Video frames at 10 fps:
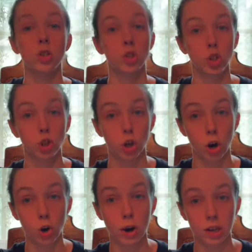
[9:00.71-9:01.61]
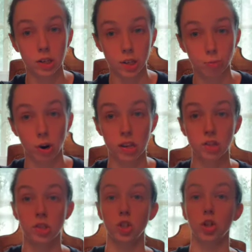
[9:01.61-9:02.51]
show and
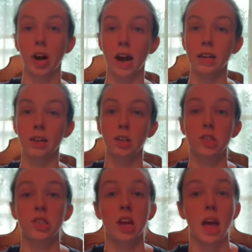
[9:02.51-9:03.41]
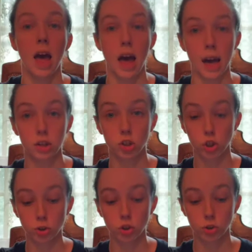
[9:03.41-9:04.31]
express your kindness and
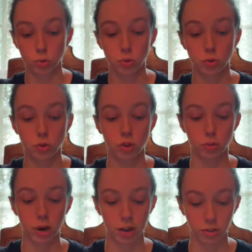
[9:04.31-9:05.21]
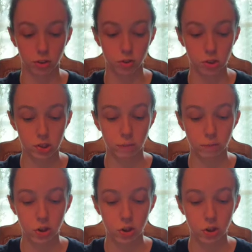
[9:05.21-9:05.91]
your truth to others.